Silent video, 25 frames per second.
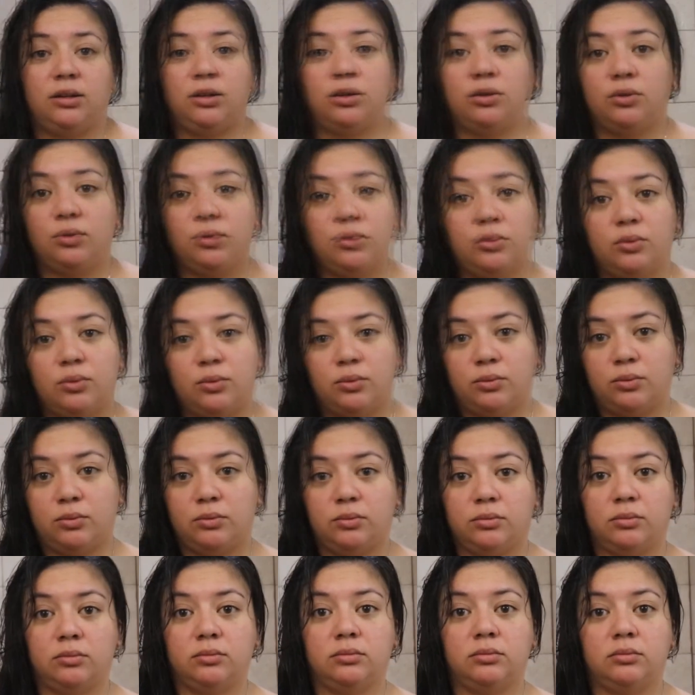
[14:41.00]
you
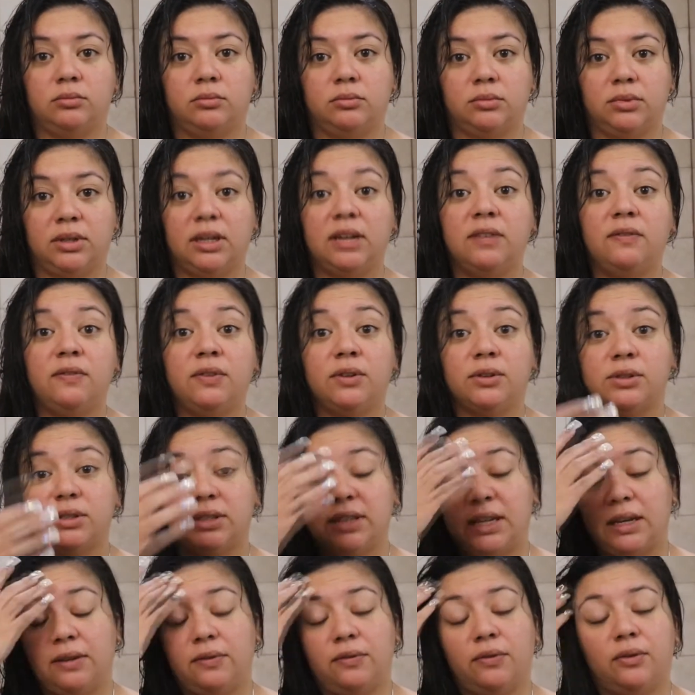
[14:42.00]
can feel
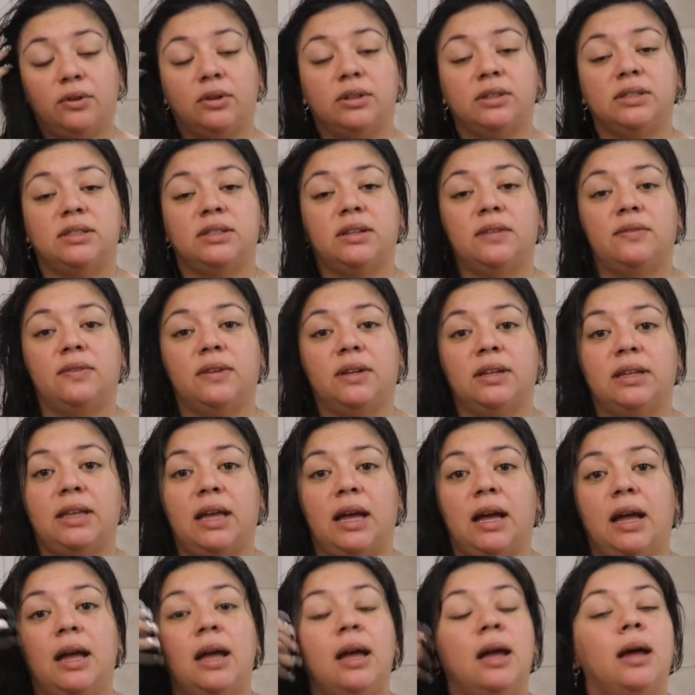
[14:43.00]
safer and stuff like
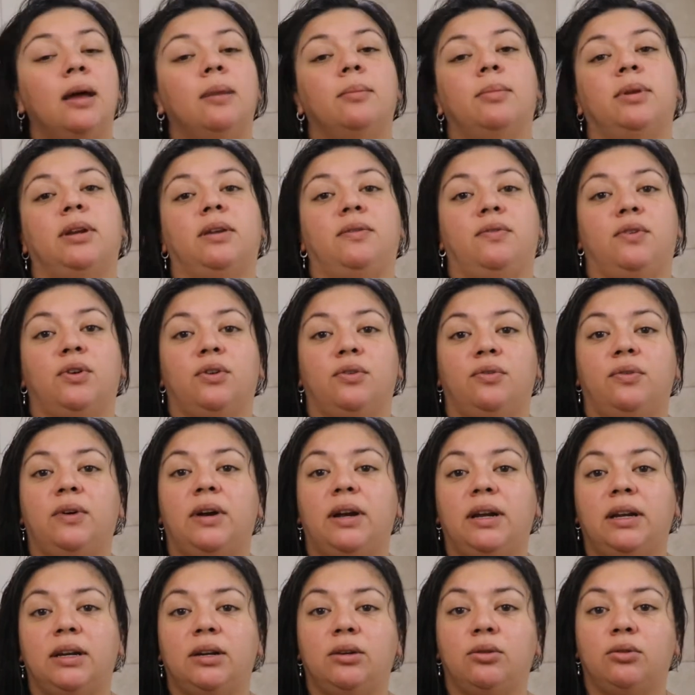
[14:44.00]
that. But if you're
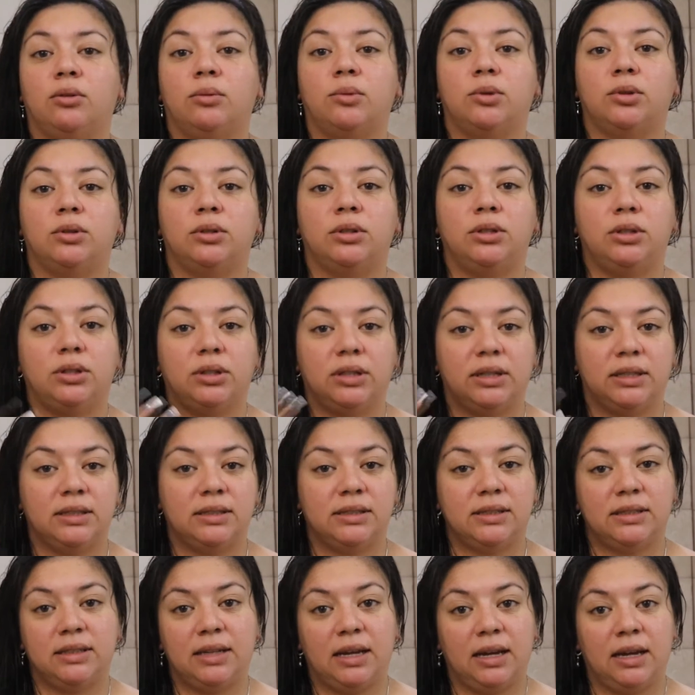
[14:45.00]
fine and normal and you
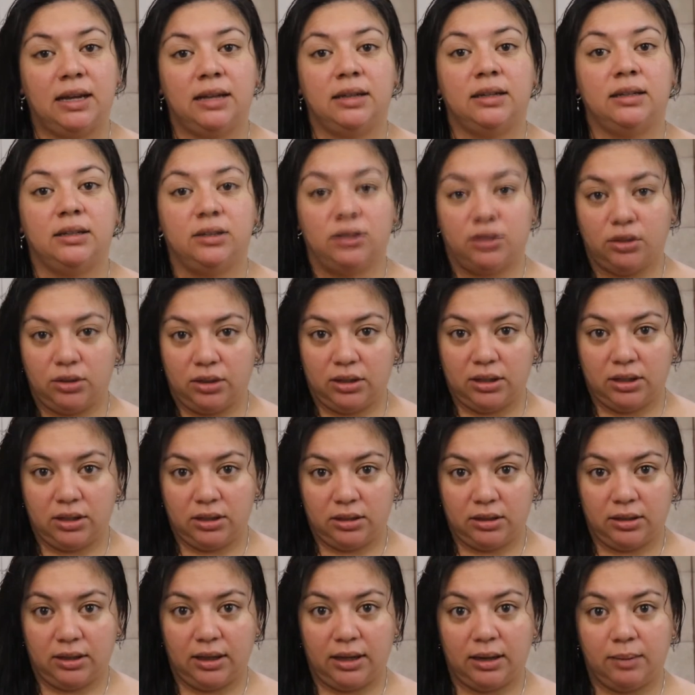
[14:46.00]
can stand and you
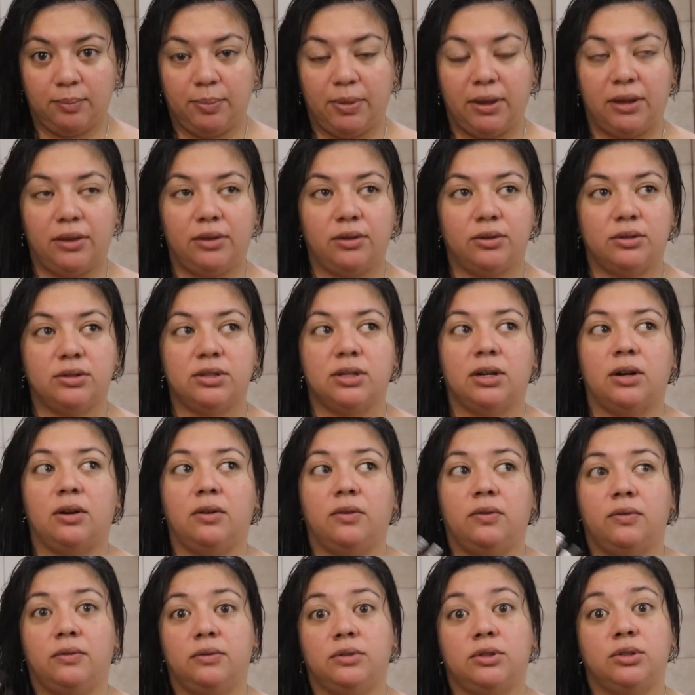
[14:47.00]
can like bathe
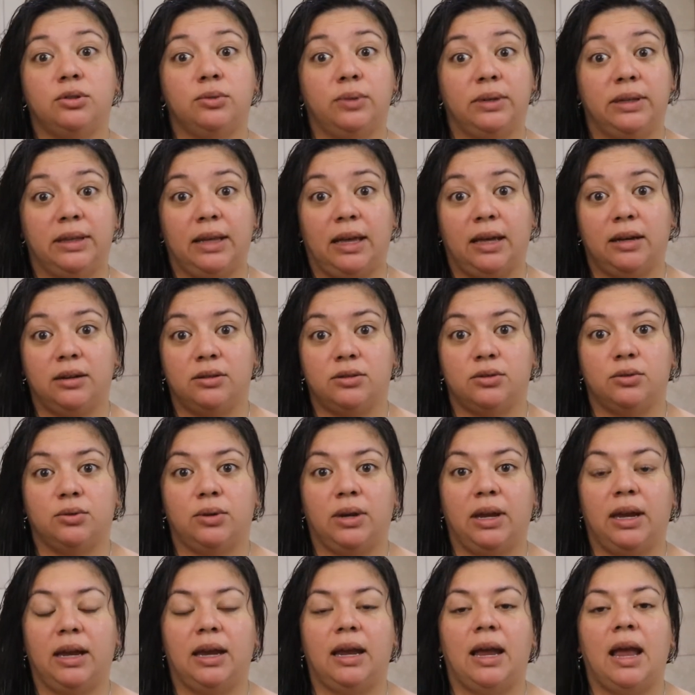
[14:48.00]
yourself, doing that is
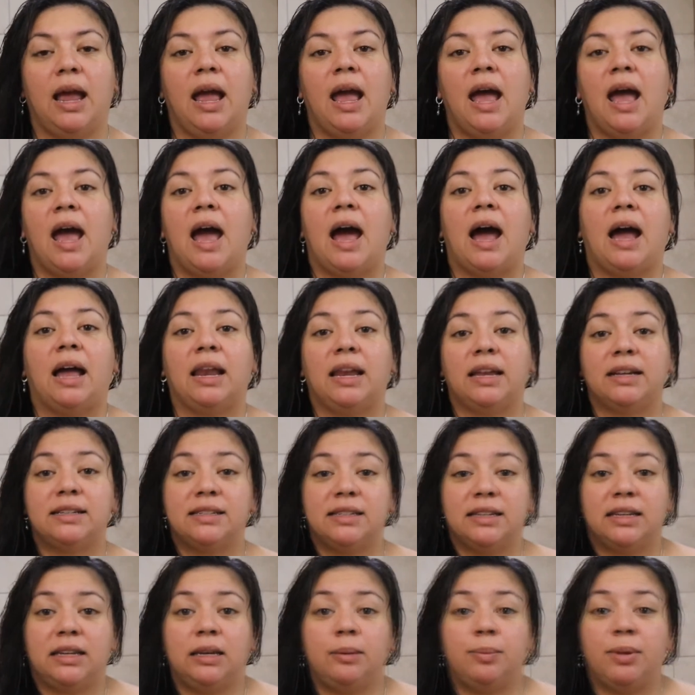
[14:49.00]
okay. I like
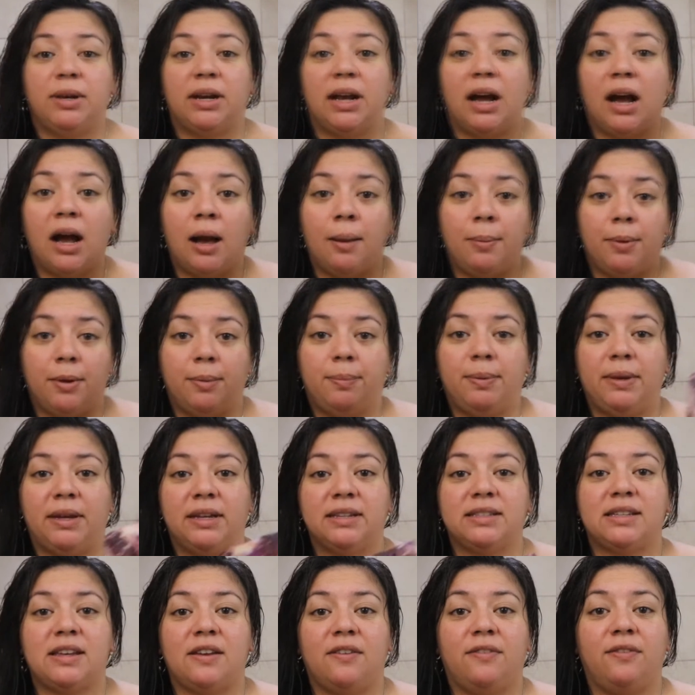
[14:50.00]
to keep it up
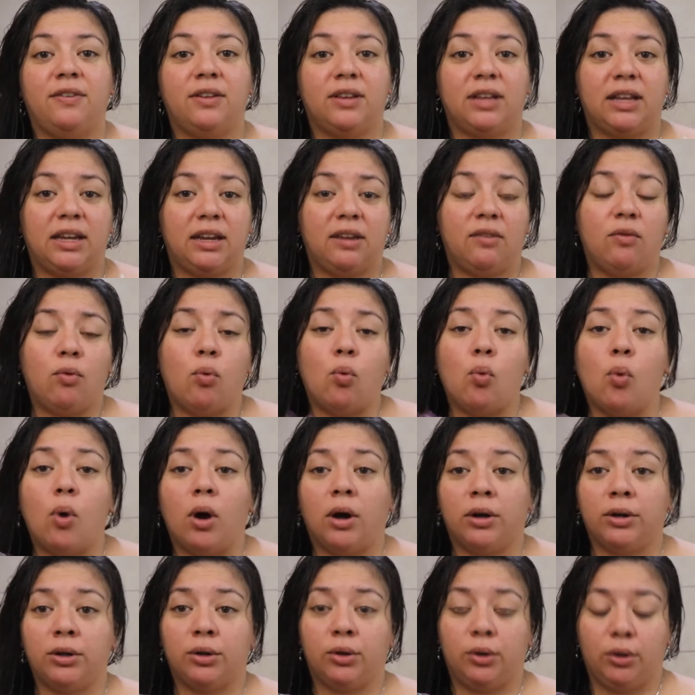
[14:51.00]
because I feel like if
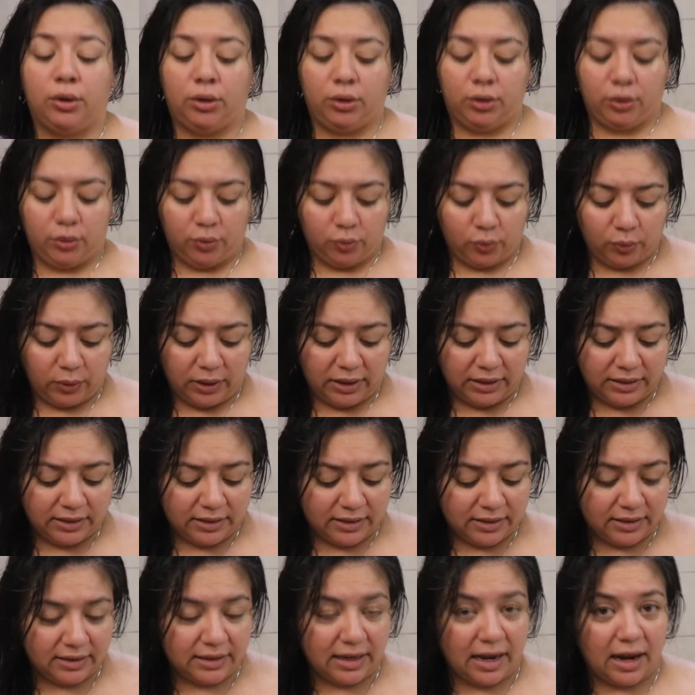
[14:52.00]
water
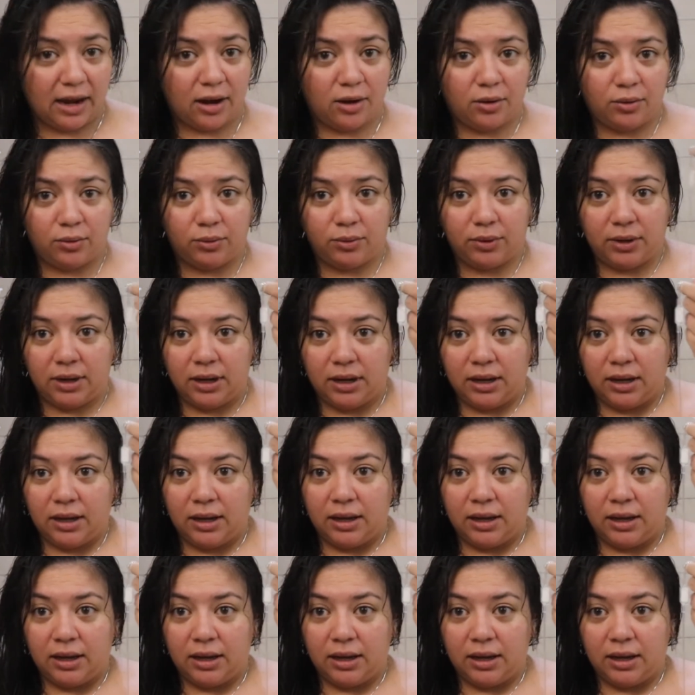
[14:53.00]
runs down